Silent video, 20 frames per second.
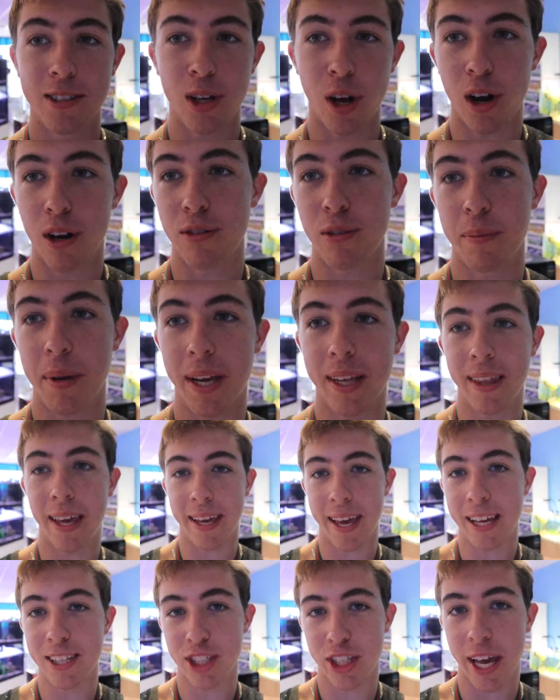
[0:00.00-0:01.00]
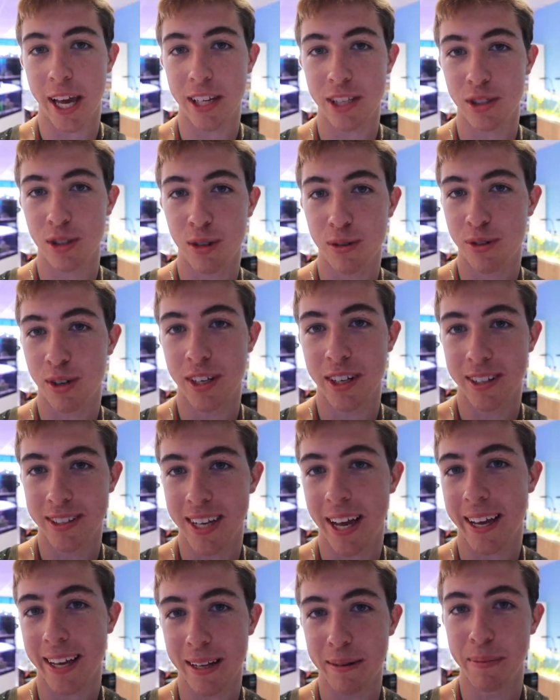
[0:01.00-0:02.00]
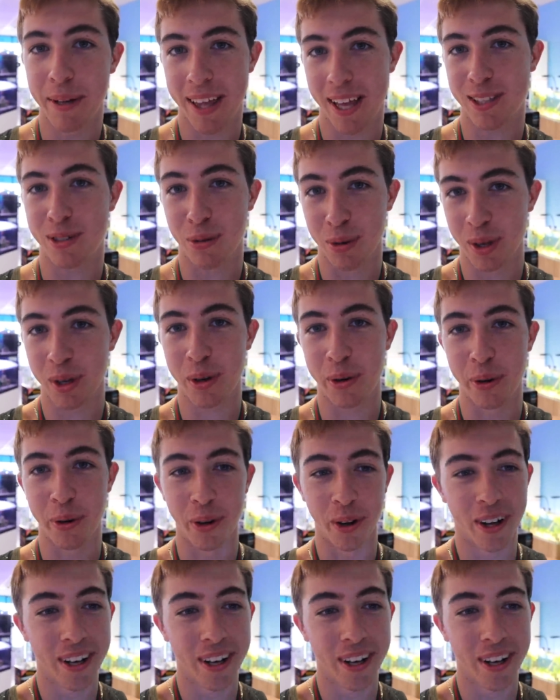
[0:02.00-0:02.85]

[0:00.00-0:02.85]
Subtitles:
Sorry for being like educational for a second, but that's really cool.